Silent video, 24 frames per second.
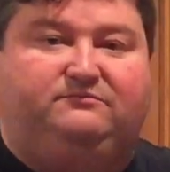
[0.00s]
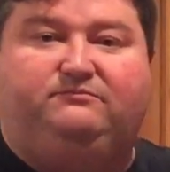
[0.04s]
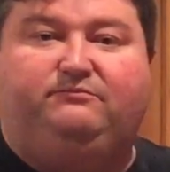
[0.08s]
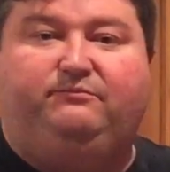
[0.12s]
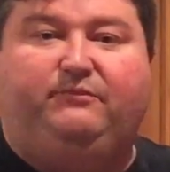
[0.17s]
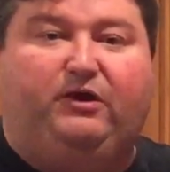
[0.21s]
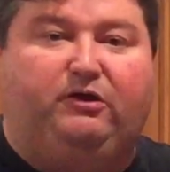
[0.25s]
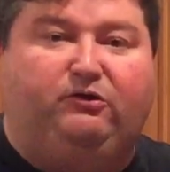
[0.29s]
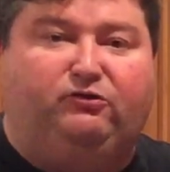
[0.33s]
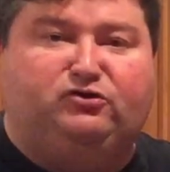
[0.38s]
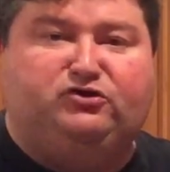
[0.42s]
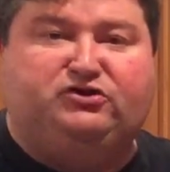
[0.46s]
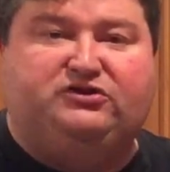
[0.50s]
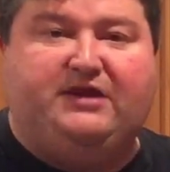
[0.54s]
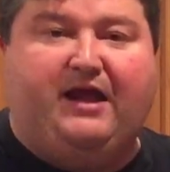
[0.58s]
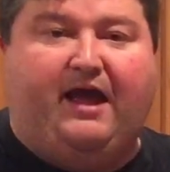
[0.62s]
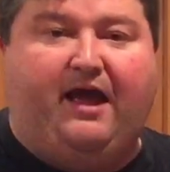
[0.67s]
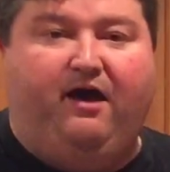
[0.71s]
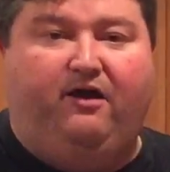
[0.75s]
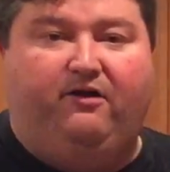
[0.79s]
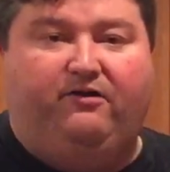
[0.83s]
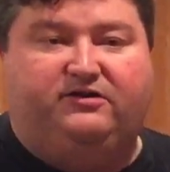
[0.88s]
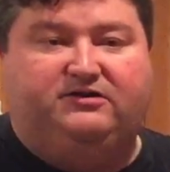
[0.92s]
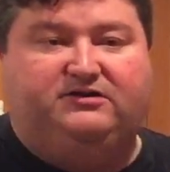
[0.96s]
milk
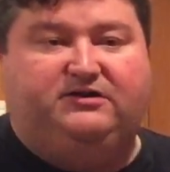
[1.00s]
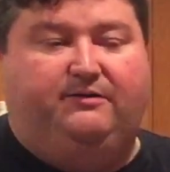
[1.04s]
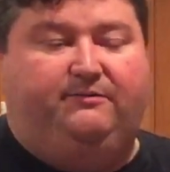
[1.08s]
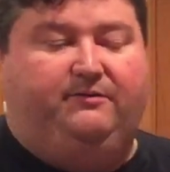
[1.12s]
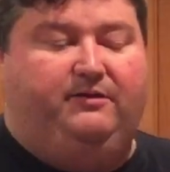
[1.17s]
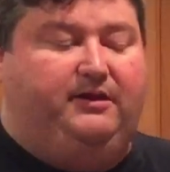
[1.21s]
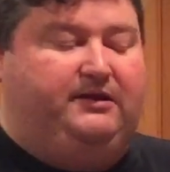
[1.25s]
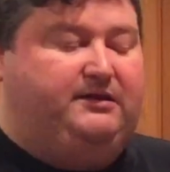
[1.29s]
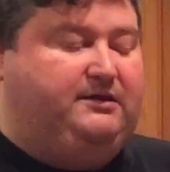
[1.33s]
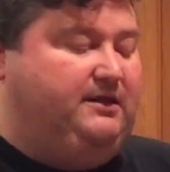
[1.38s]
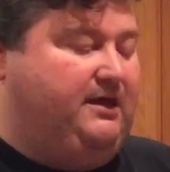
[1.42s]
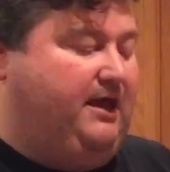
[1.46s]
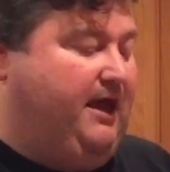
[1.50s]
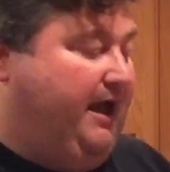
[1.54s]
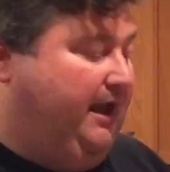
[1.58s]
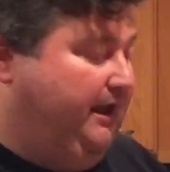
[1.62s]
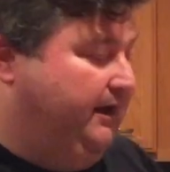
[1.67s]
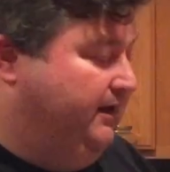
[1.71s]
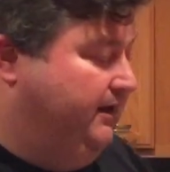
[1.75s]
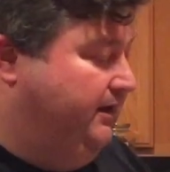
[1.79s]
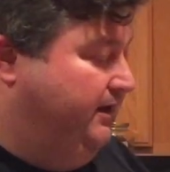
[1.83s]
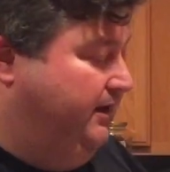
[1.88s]
stout or something like that.